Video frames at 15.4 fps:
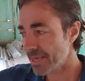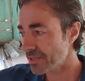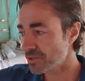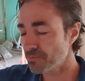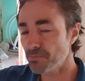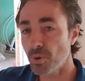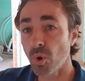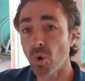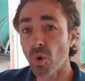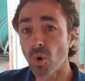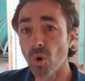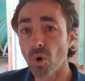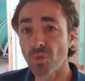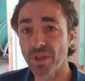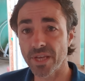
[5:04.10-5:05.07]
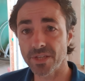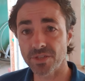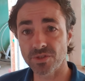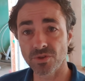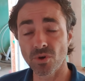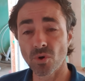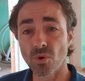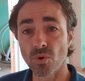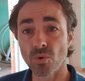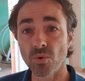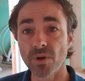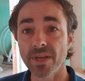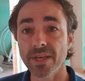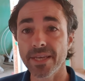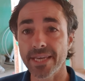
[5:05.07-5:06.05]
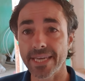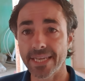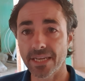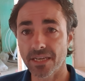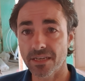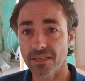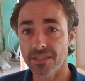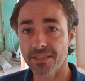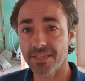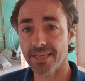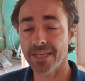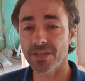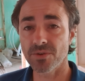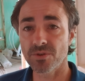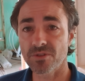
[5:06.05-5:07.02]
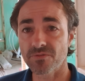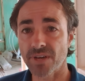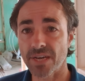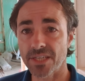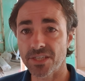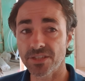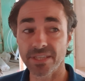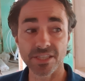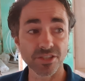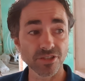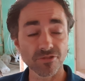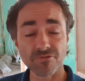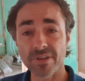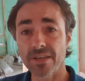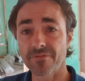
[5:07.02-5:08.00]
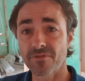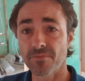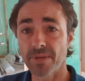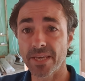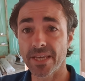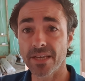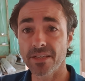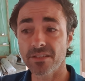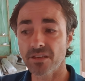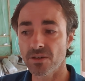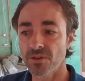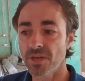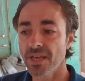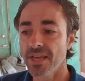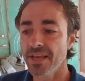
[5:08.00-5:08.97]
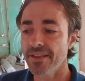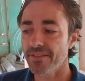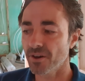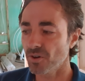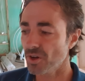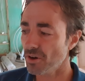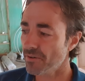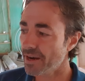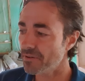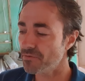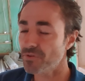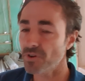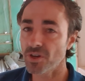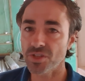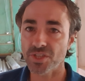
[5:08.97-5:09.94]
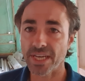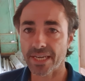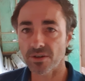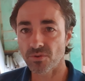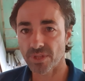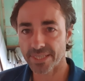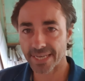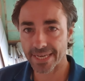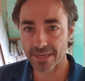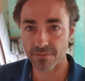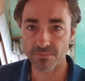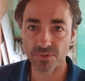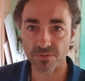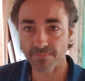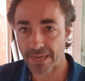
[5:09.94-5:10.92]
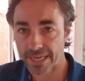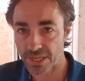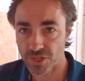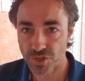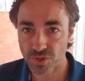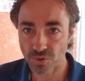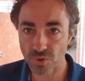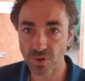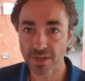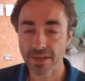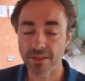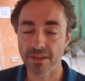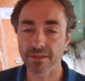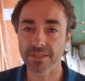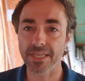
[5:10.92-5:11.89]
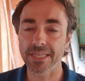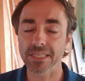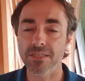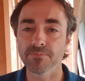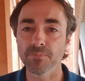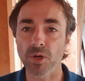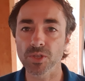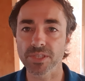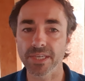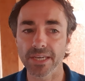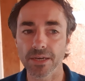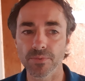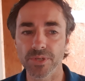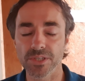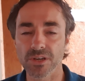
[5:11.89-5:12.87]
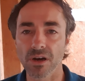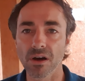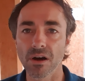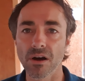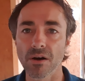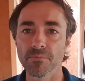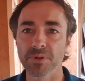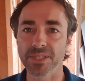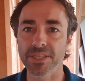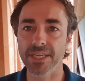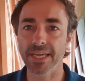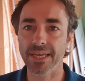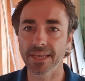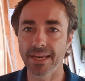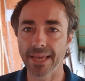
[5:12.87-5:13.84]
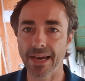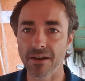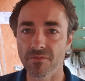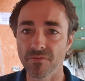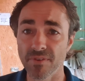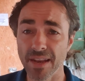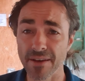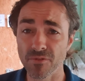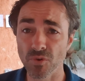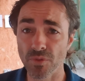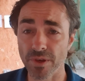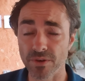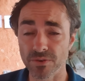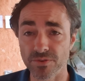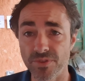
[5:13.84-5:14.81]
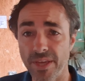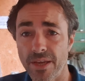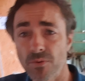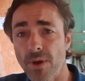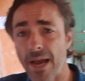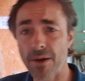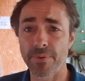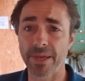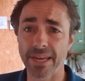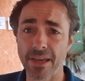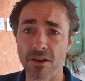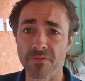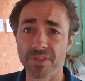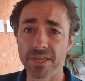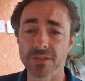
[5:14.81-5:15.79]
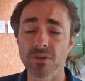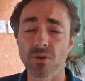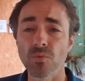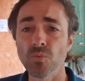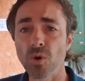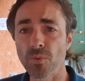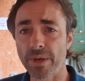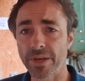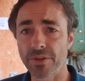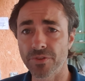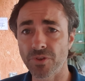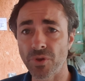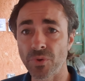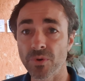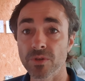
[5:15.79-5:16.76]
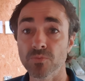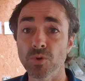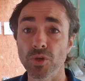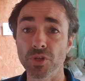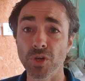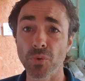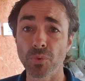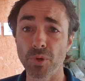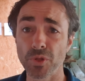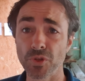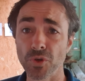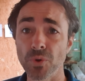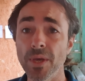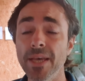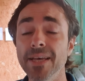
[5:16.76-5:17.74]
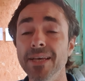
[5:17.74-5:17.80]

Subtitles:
able to pour this all in a continuous fashion. There's 3 of them here, so they'll go around first, checking all the datums, making sure there's any spots here which are particularly out of level. They'll think, how are we going to get over this, what we're going to do, because what you don't want to do,